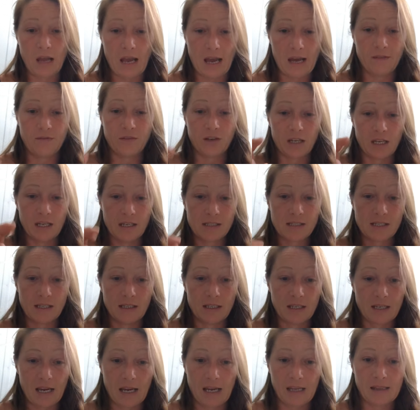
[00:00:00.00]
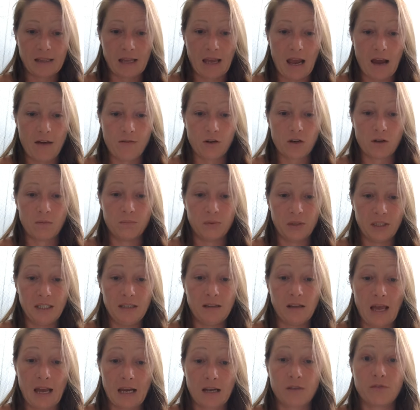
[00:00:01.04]
advocates indicate they have a complete
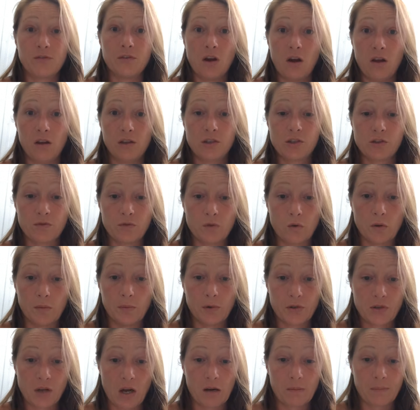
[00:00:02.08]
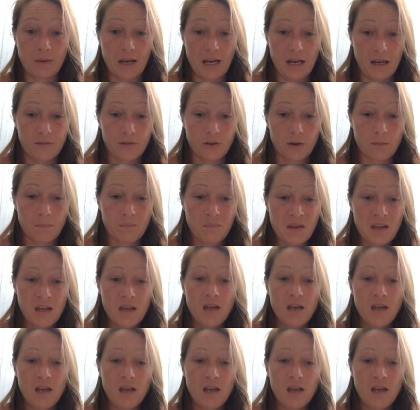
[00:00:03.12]
lack of knowledge of normal dog behavior